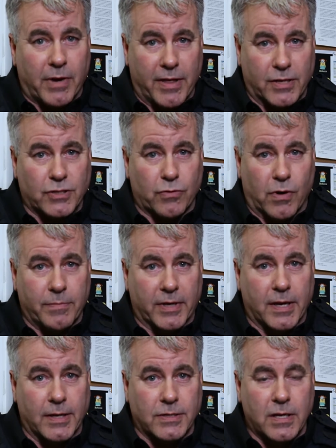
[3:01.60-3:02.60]
by that story
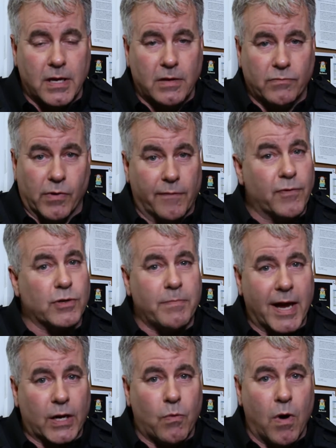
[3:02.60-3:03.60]
because when we first
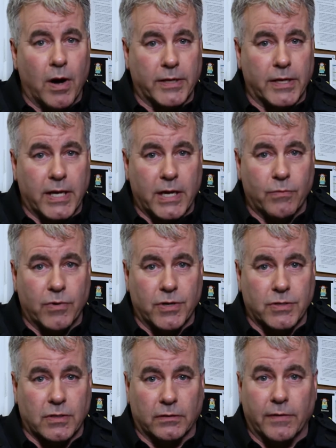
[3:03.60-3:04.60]
met Quandon, he
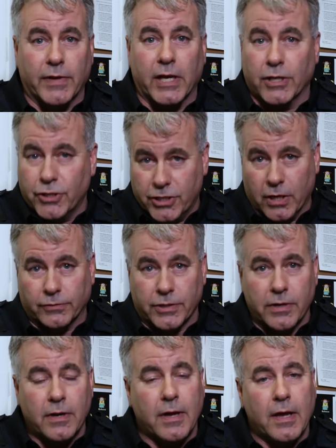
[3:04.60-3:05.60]
was living in a
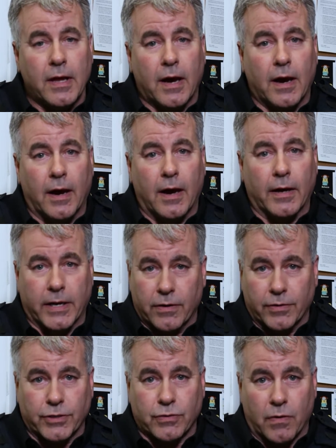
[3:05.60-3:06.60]
shelter
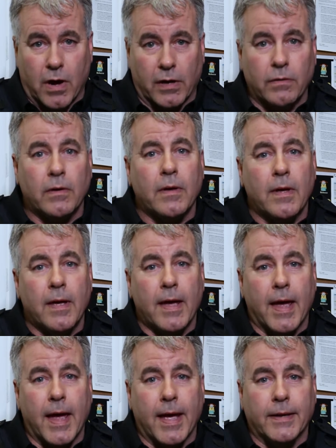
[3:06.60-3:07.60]
here in Toronto,
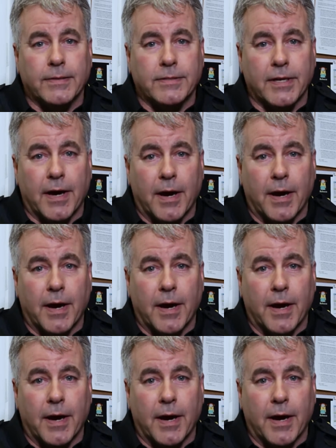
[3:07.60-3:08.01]
and